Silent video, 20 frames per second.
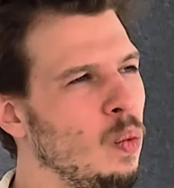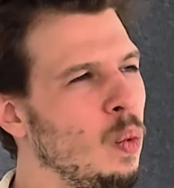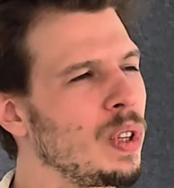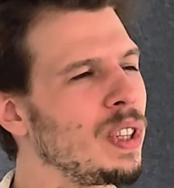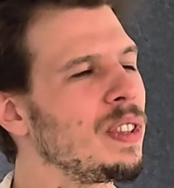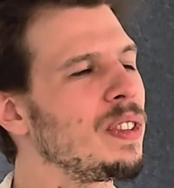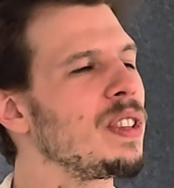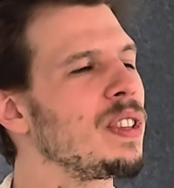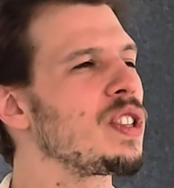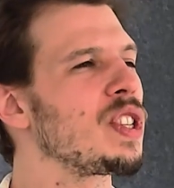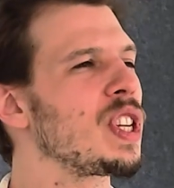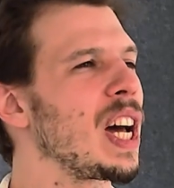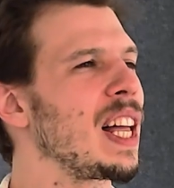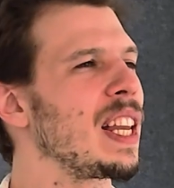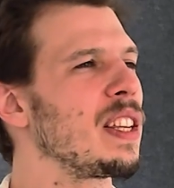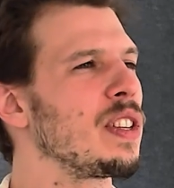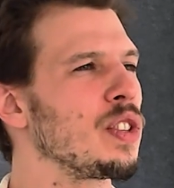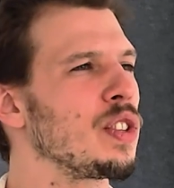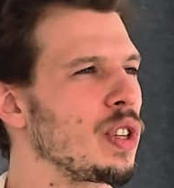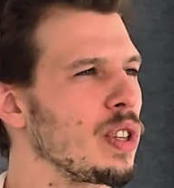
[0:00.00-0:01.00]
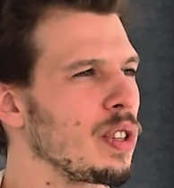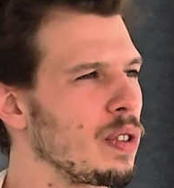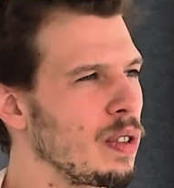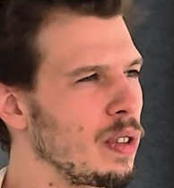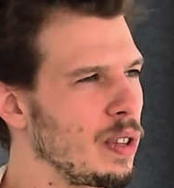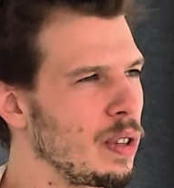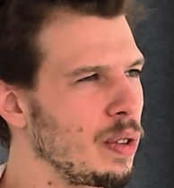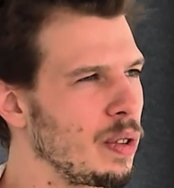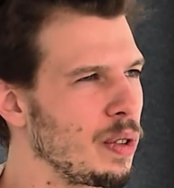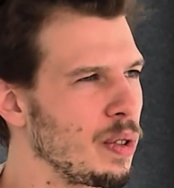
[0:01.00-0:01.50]
What are the challenges
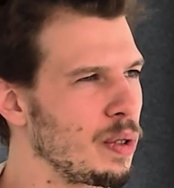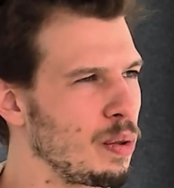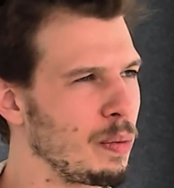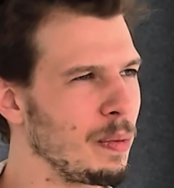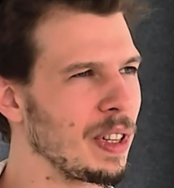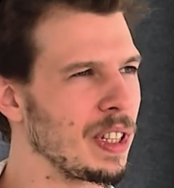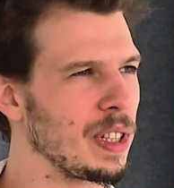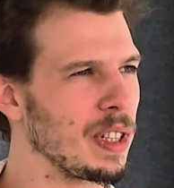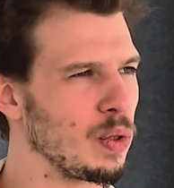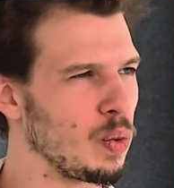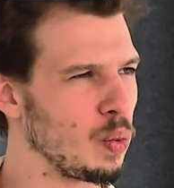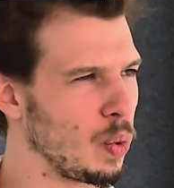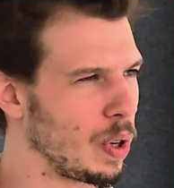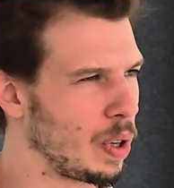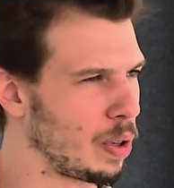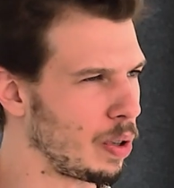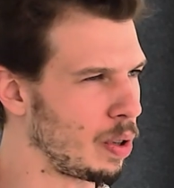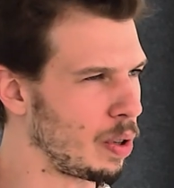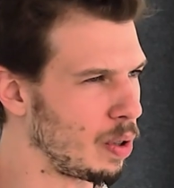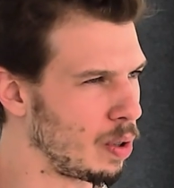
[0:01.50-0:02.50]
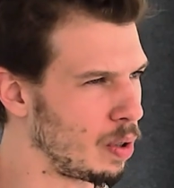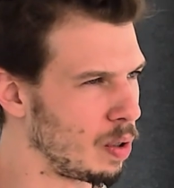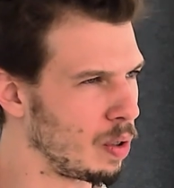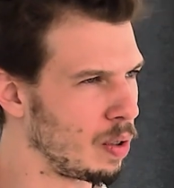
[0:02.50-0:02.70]
in order to make this work?